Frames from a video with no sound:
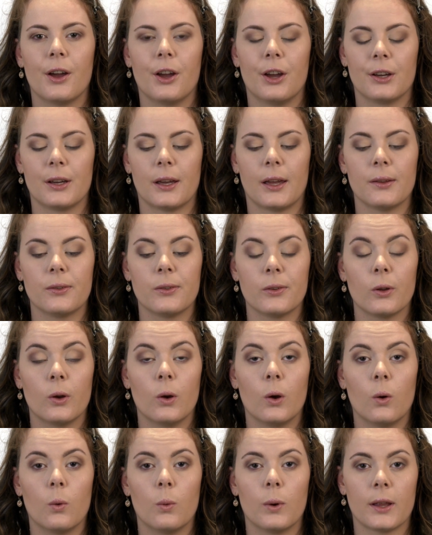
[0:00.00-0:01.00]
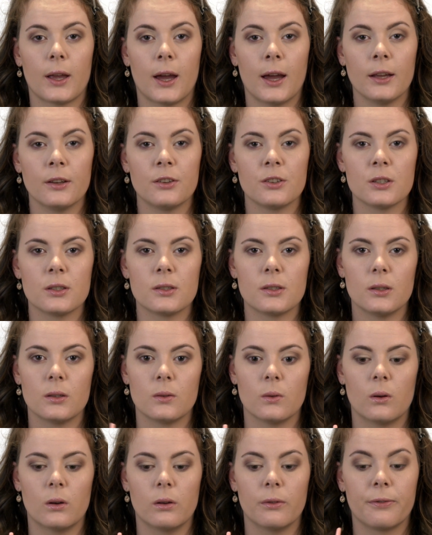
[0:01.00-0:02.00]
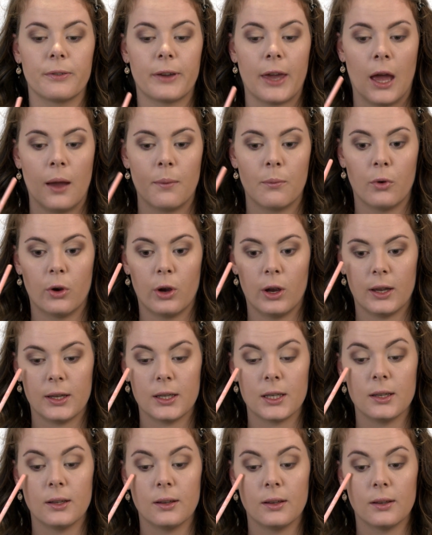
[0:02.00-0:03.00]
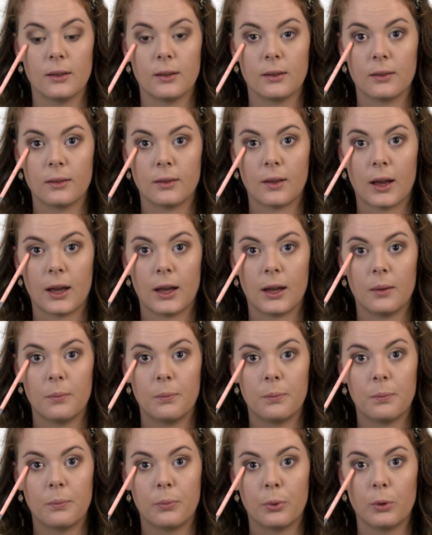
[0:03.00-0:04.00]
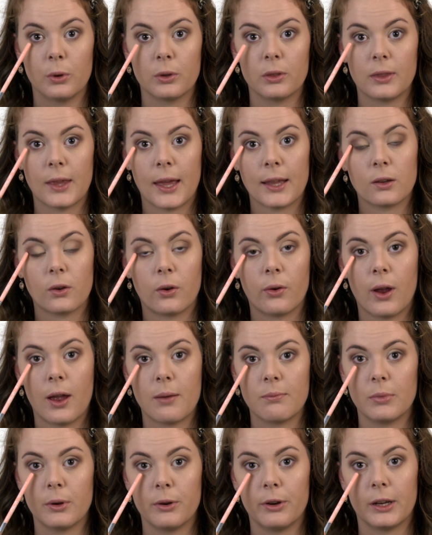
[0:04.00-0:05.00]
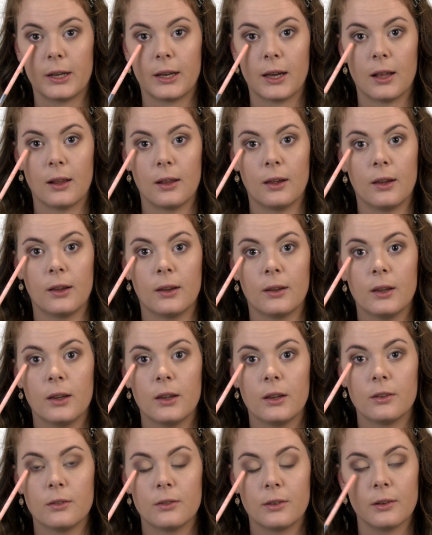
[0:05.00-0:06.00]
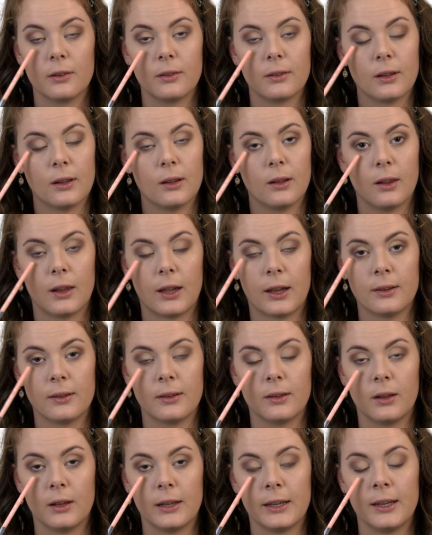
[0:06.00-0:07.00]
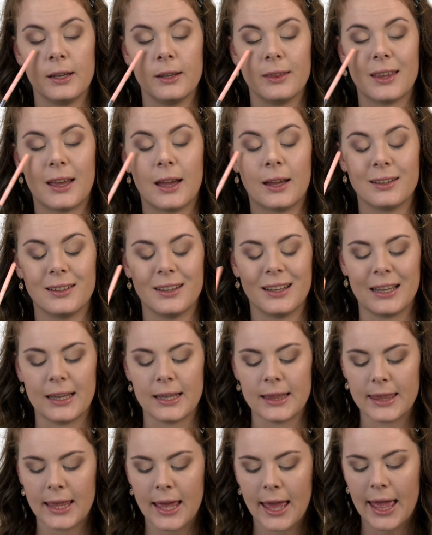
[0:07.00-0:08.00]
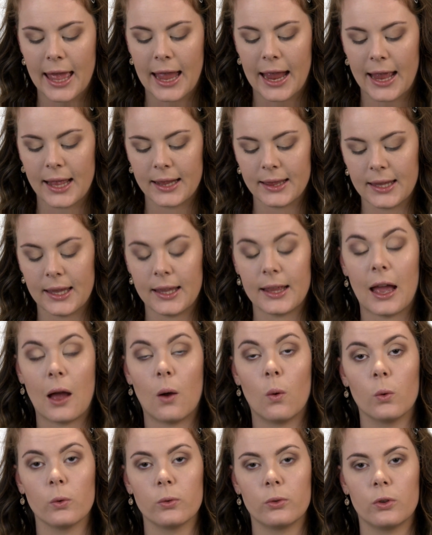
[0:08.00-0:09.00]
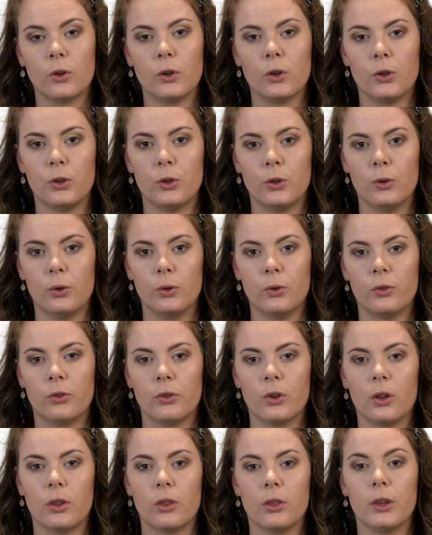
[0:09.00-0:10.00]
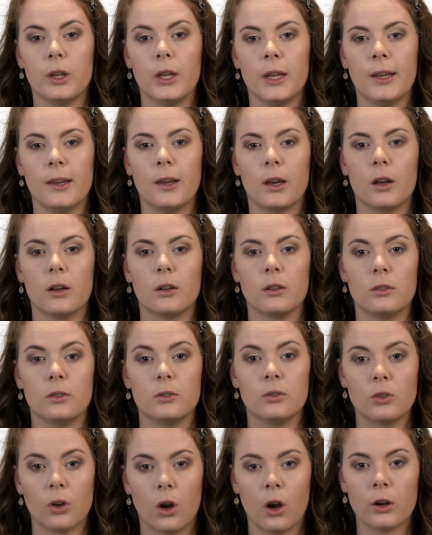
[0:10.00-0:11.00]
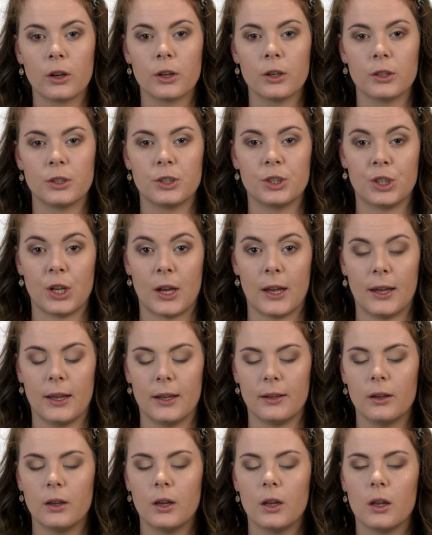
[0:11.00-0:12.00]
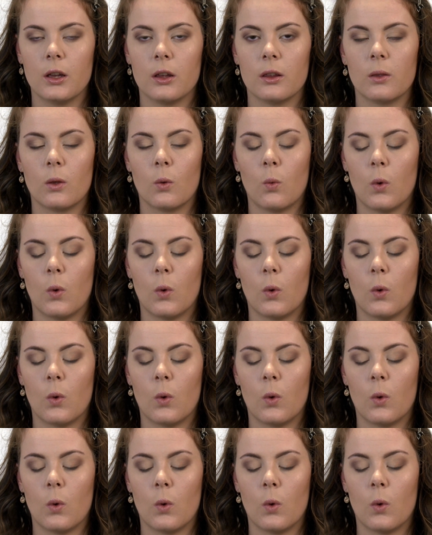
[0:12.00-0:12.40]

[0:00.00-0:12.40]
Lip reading: Okay, so what I just did off camera is I brought that cranberry color just a little underneath, and then I also used the darker shade, the